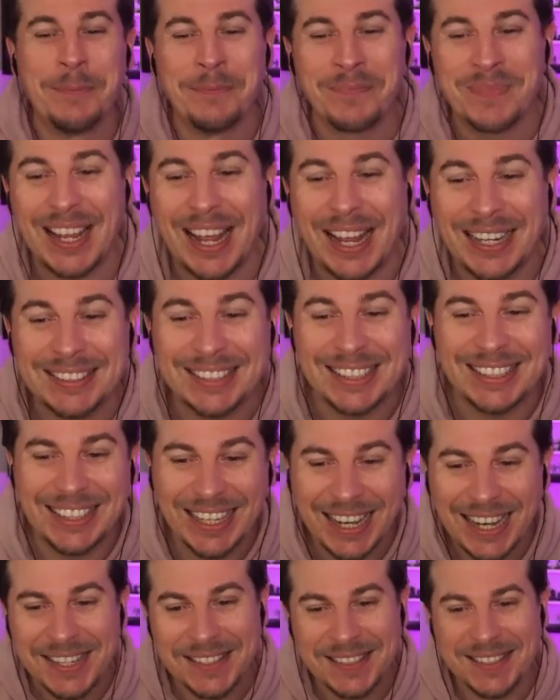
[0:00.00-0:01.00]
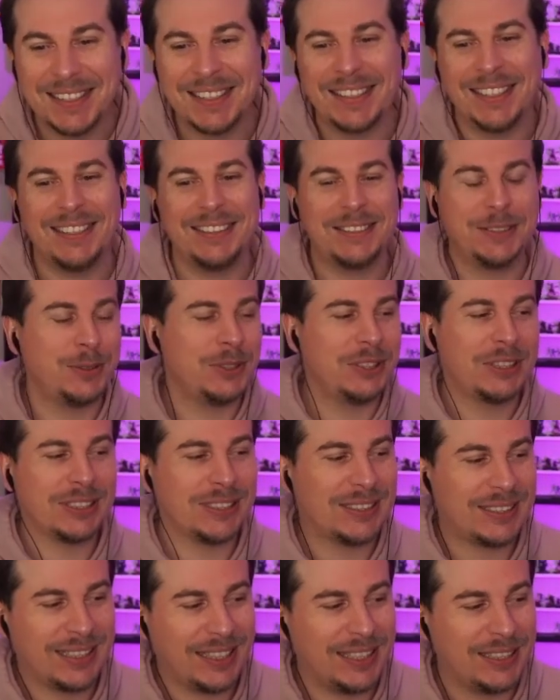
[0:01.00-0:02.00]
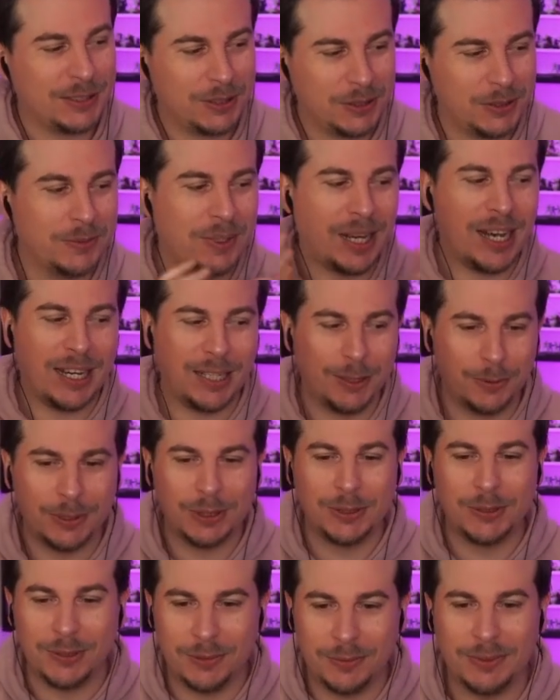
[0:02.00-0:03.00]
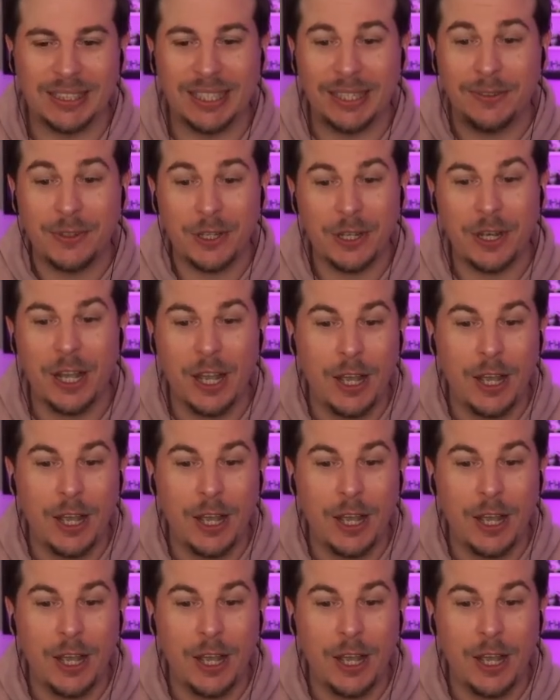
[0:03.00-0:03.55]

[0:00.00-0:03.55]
And yes, you know, you could say, oh, high roll, whatever.